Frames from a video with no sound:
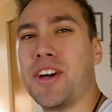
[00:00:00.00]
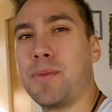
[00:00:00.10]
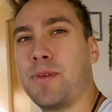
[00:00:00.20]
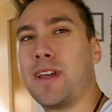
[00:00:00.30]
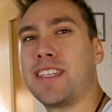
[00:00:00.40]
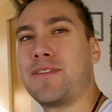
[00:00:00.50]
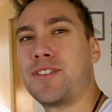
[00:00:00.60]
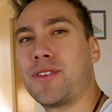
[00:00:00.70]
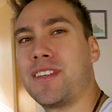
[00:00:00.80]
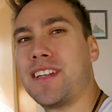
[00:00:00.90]
Hope you guys have
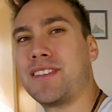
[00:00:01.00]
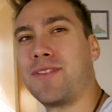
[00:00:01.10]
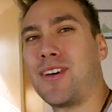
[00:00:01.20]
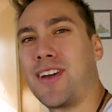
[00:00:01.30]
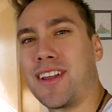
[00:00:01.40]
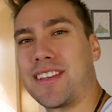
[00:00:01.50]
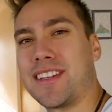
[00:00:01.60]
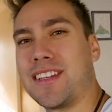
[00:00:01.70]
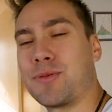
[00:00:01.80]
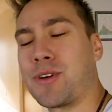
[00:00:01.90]
enjoyed today's vlog and
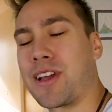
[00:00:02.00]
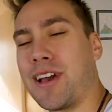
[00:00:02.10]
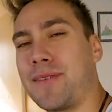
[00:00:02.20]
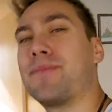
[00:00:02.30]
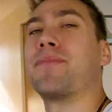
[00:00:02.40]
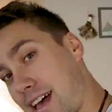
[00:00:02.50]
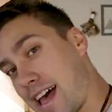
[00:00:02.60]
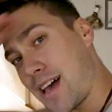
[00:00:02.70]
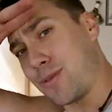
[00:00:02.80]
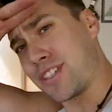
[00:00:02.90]
today's workout.
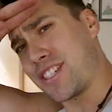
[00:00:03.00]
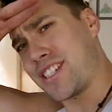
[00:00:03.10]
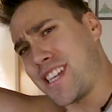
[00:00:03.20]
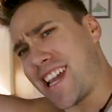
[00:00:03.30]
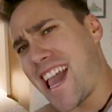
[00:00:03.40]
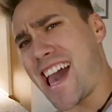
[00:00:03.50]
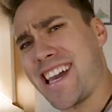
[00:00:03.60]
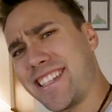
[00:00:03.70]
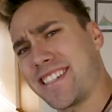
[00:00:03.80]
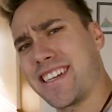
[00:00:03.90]
I will see you
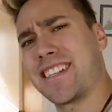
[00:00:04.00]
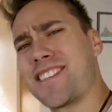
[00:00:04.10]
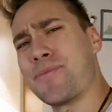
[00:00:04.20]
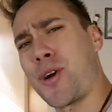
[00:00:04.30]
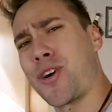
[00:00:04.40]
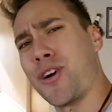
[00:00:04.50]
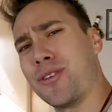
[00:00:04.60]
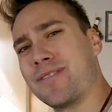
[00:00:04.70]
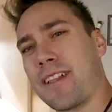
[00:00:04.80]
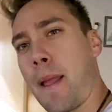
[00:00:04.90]
guys tomorrow.